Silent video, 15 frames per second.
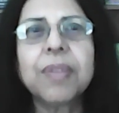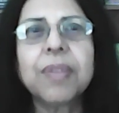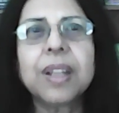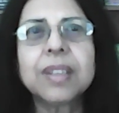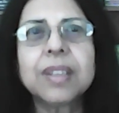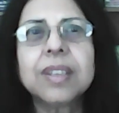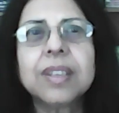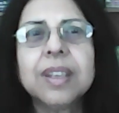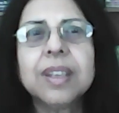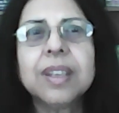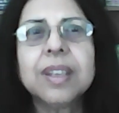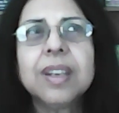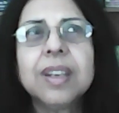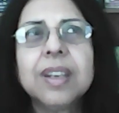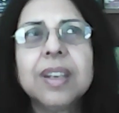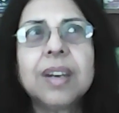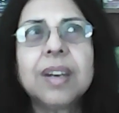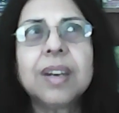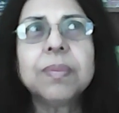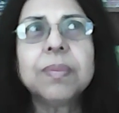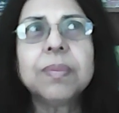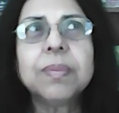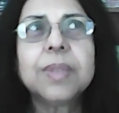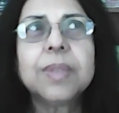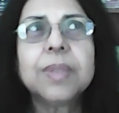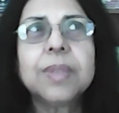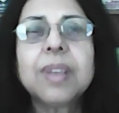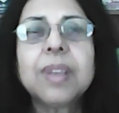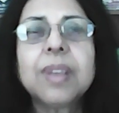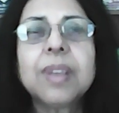felt, um,
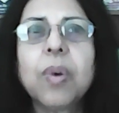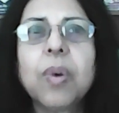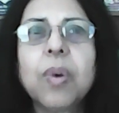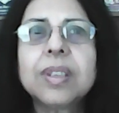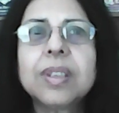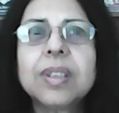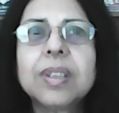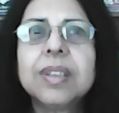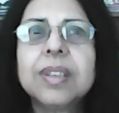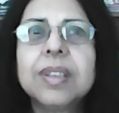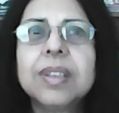somewhat